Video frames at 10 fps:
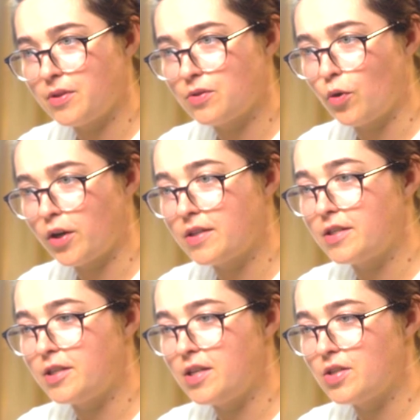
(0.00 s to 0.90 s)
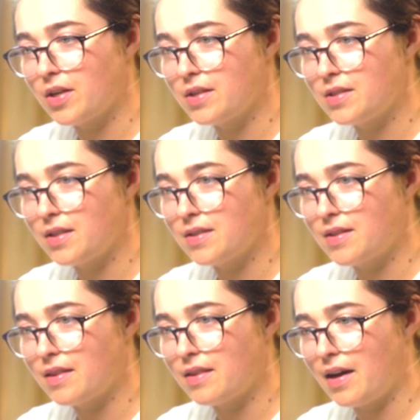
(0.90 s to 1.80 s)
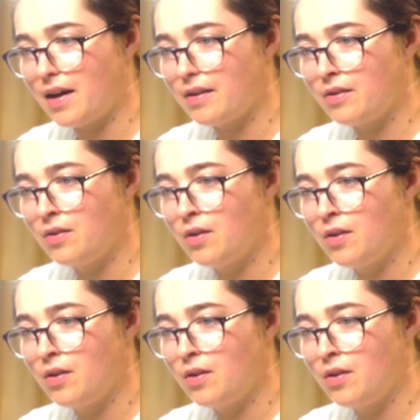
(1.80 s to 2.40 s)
is wanting to teach us is that